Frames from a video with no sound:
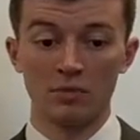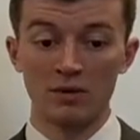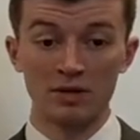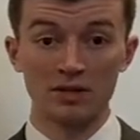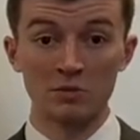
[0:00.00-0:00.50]

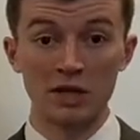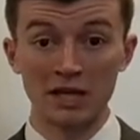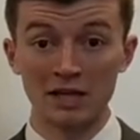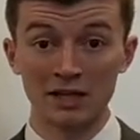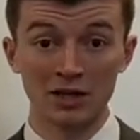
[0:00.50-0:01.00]
maybe at the
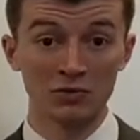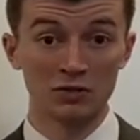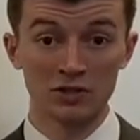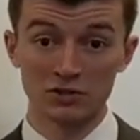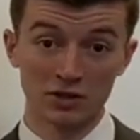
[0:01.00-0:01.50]
beginning they're
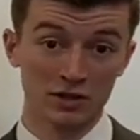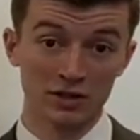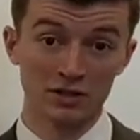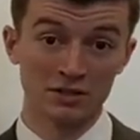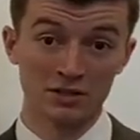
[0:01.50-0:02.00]
really
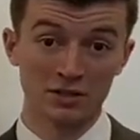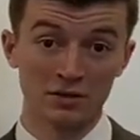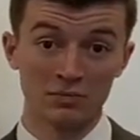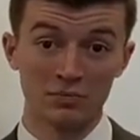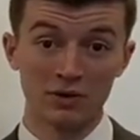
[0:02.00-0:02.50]
struggling
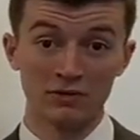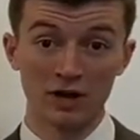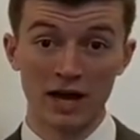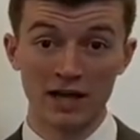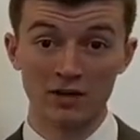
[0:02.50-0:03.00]
to be
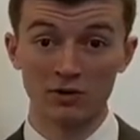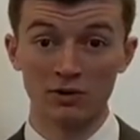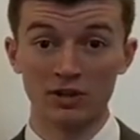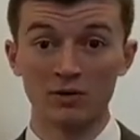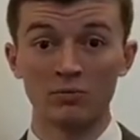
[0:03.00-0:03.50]
very accurate
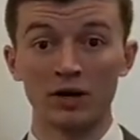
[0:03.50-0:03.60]
with it,